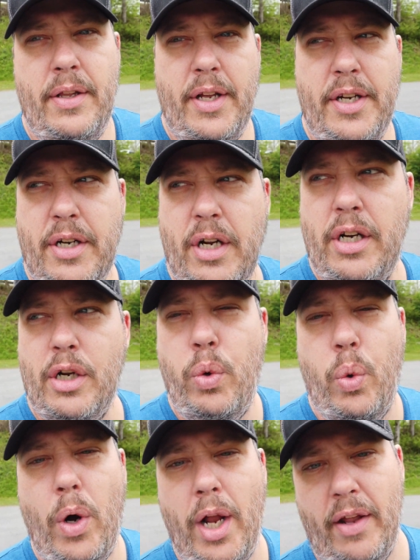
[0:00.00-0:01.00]
that are going to
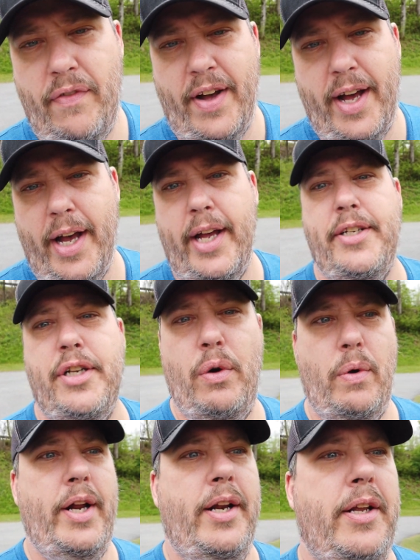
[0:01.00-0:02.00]
qualify tow
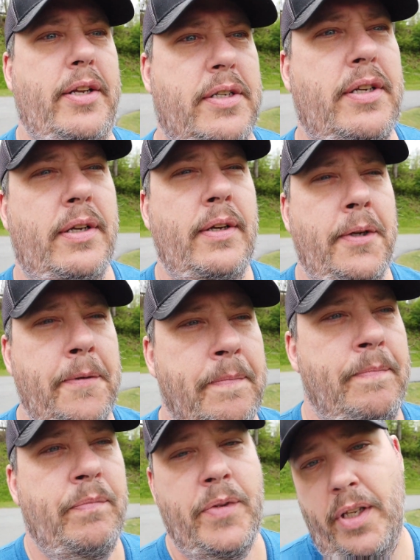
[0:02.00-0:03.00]
ratings.
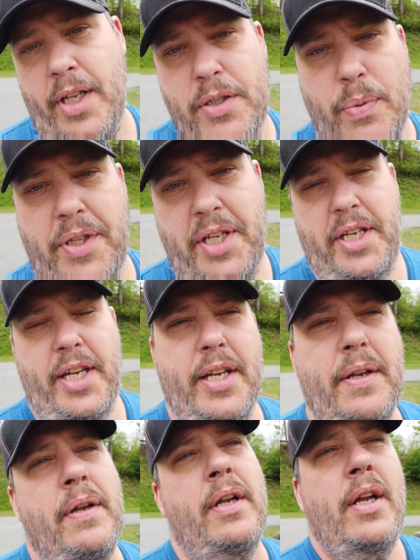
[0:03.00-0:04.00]
And that's what they
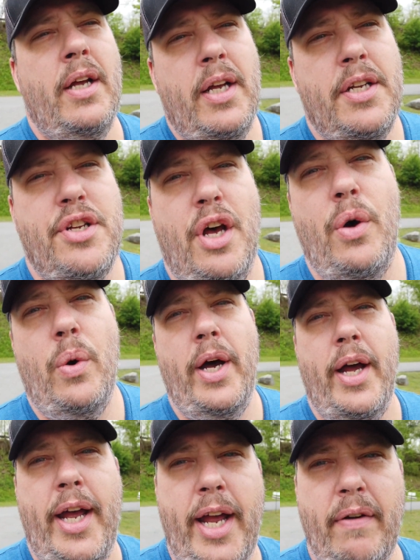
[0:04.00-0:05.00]
did. So
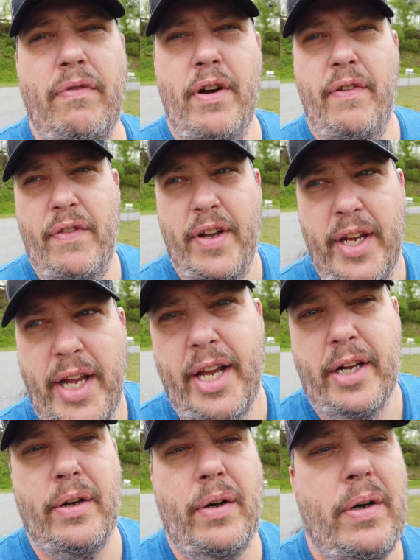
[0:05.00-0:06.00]
every
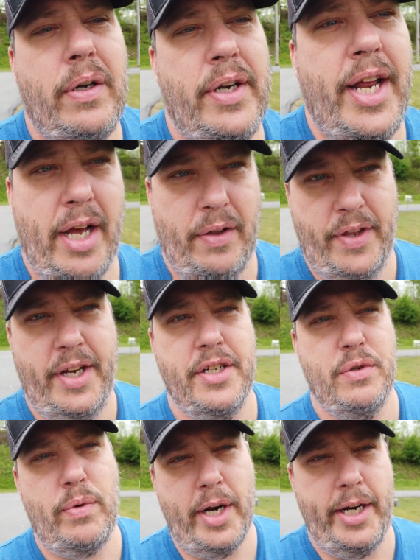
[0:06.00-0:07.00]
vehicle now that
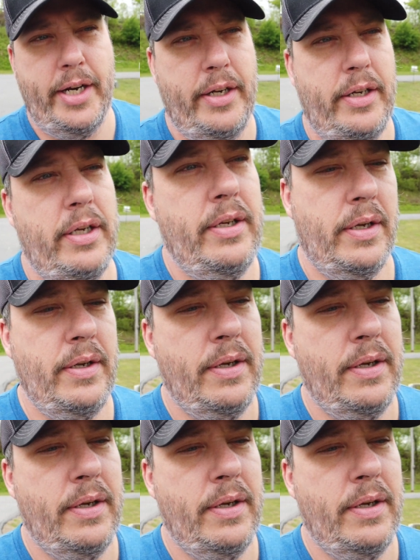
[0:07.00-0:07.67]
is rated,